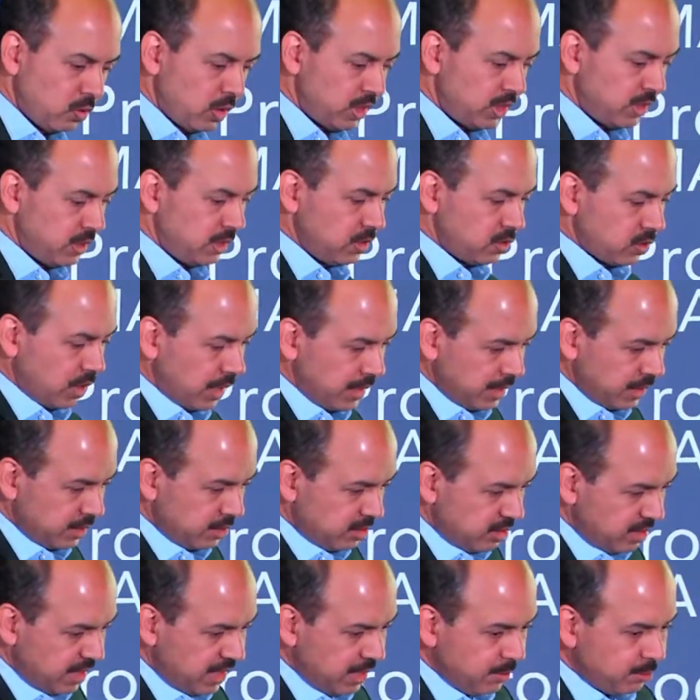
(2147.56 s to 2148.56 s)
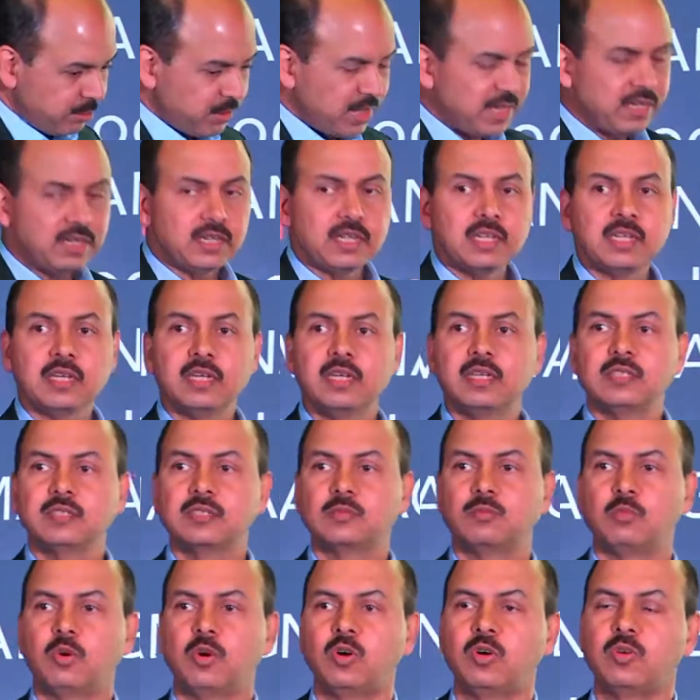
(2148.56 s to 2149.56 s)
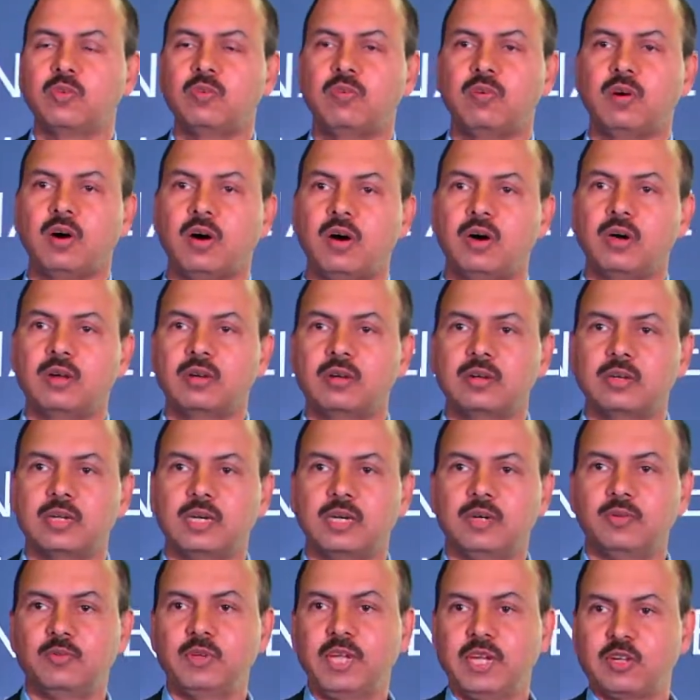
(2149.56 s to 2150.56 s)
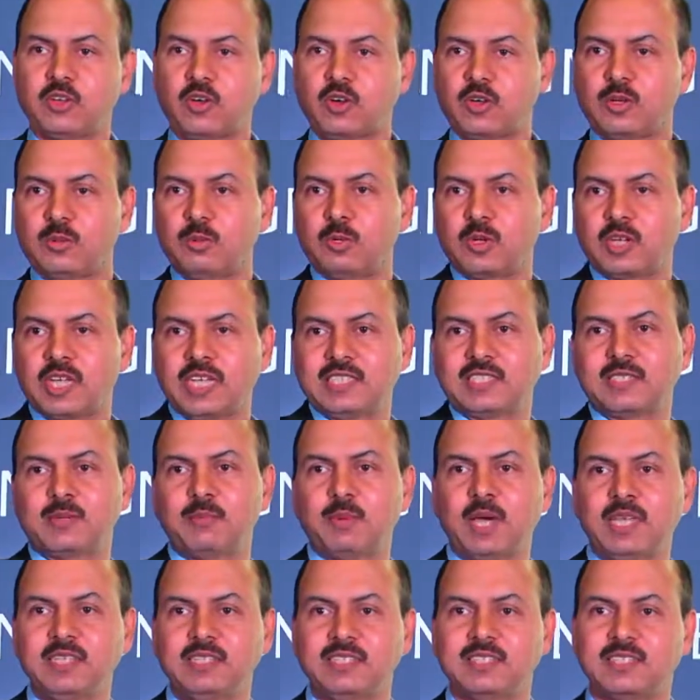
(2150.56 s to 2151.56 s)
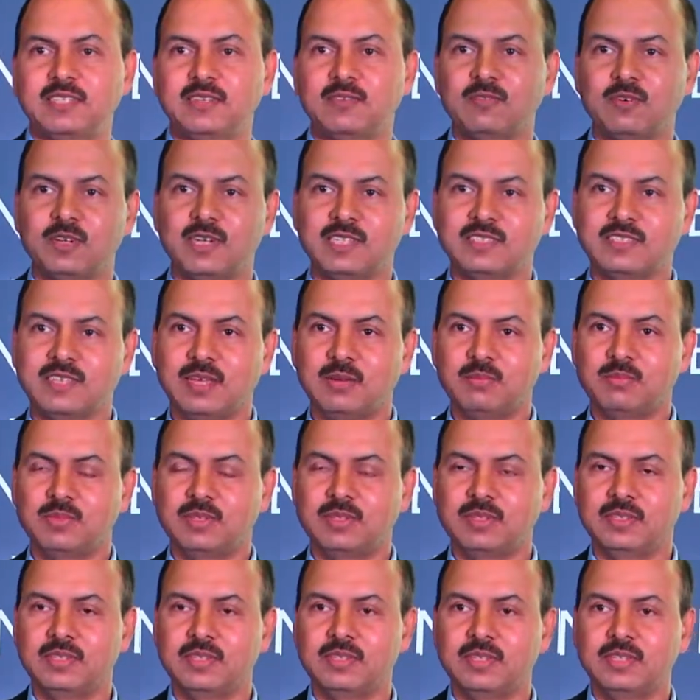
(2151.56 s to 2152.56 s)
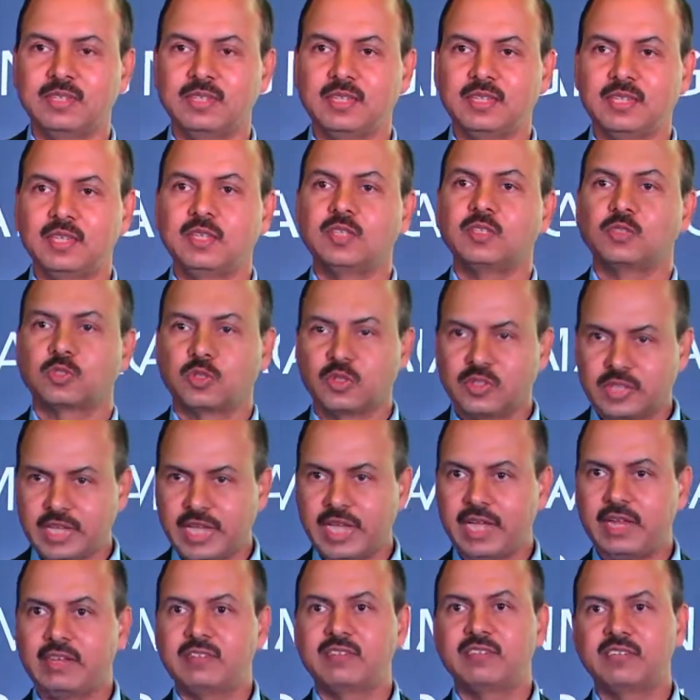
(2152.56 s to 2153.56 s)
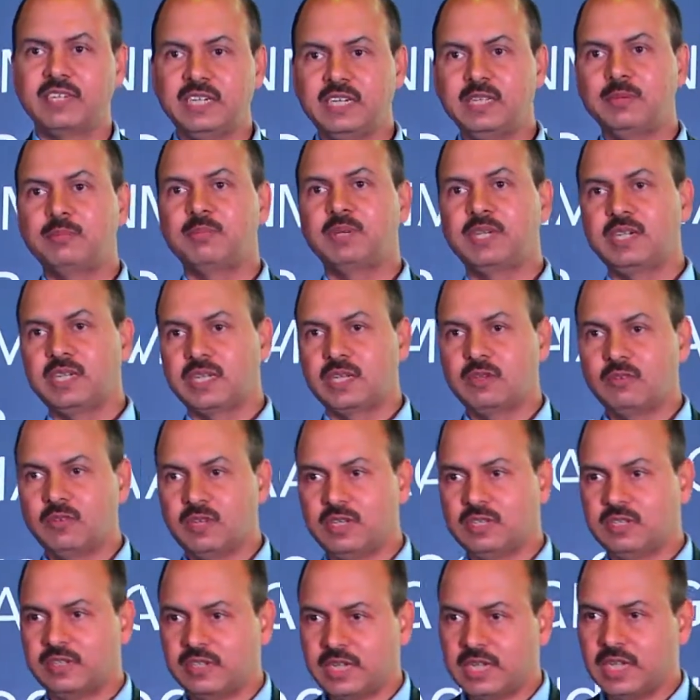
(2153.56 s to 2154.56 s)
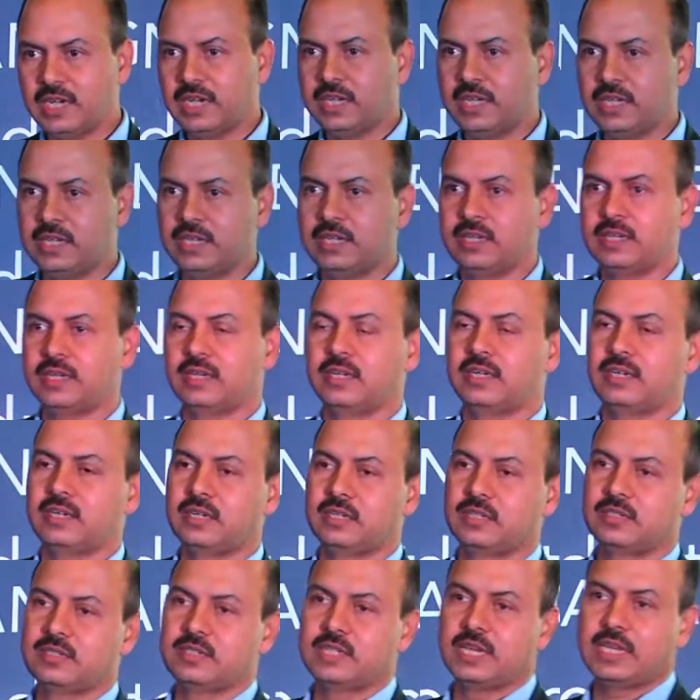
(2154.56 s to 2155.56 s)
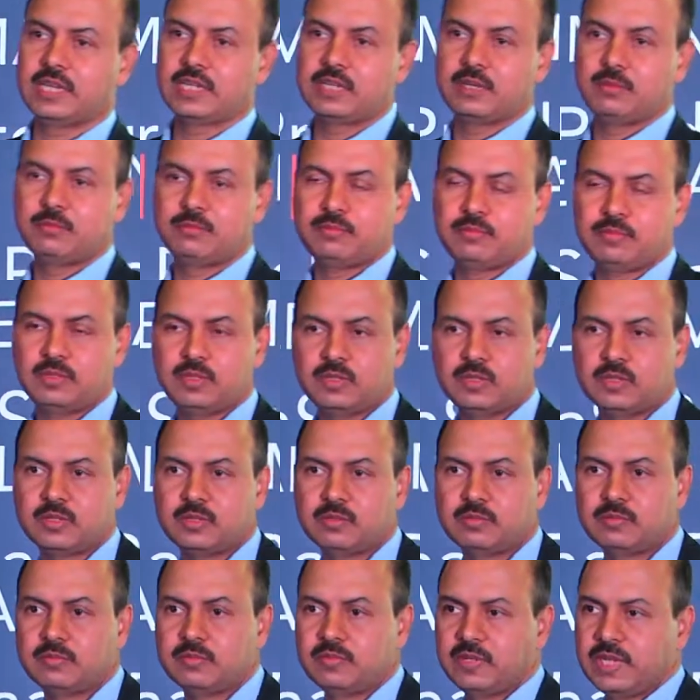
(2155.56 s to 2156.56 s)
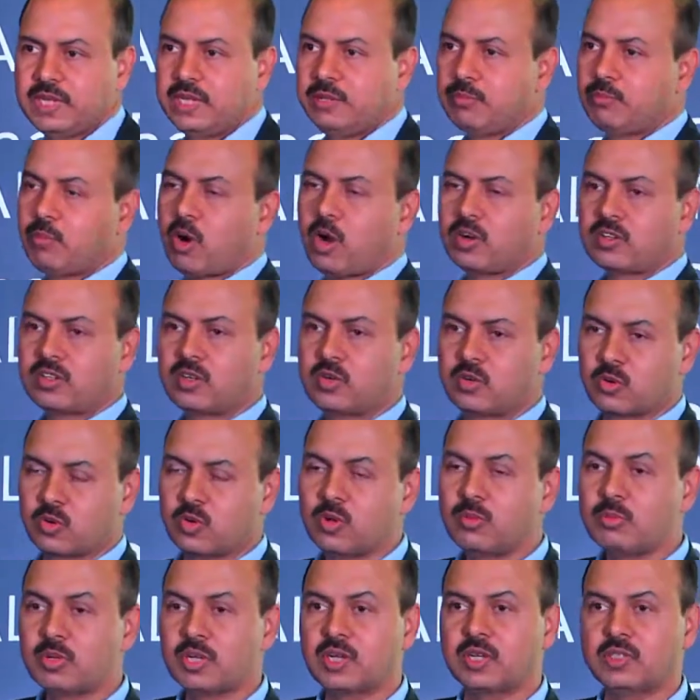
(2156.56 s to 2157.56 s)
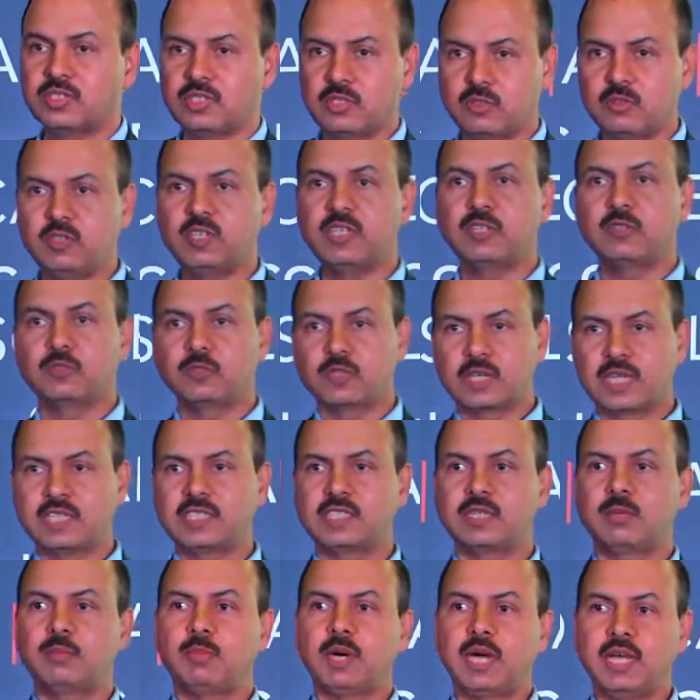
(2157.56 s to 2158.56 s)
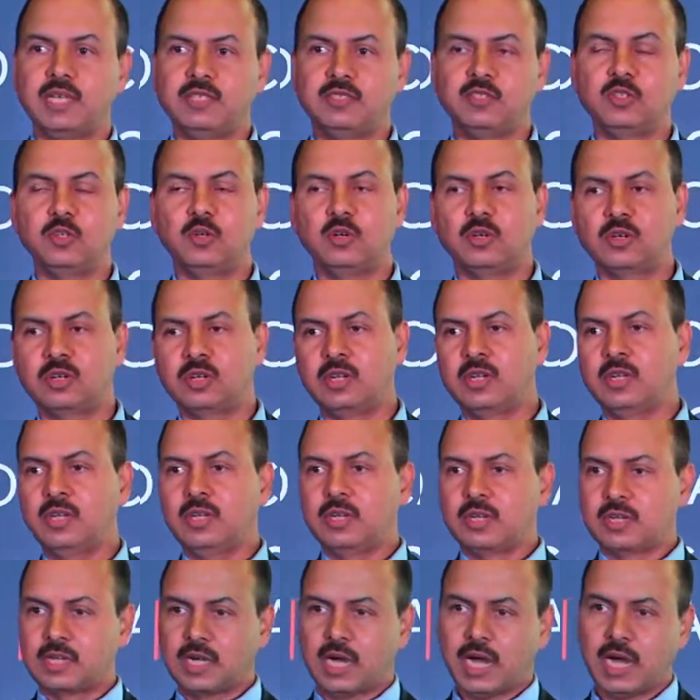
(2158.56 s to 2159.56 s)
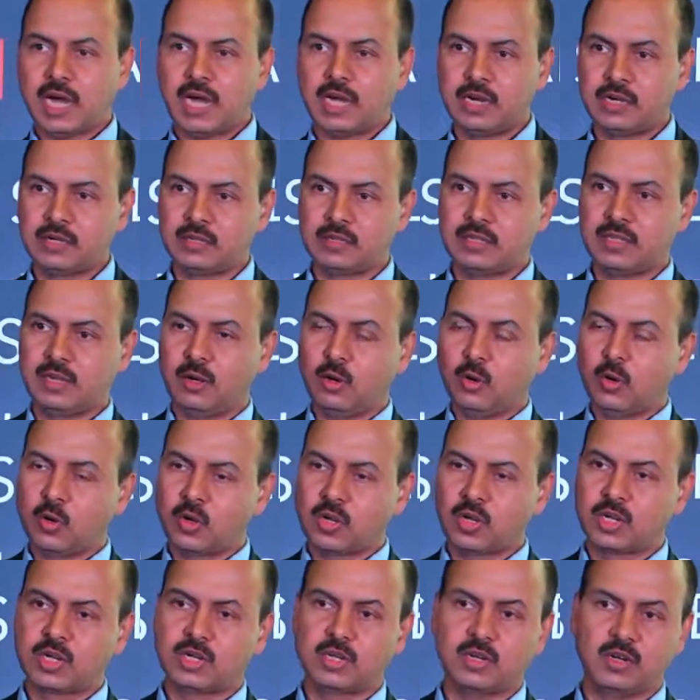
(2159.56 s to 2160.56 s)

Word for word: This is a good question. So I think three D printing is more for uh, we are talking about customization, for example. So there three D printing will really uh, take a, you know, very important role, because you need to customize your car, the